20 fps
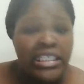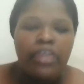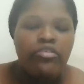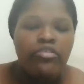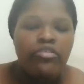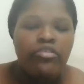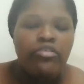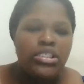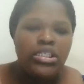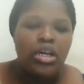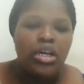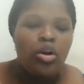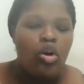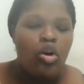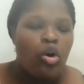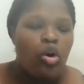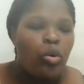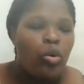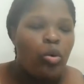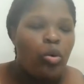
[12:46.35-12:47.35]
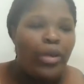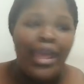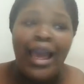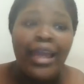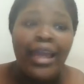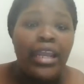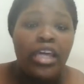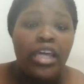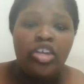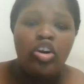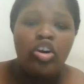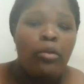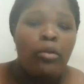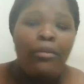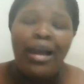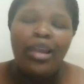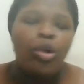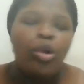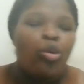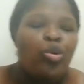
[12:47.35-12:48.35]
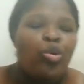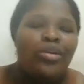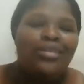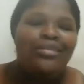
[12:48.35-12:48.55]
few years ago, we had a young man who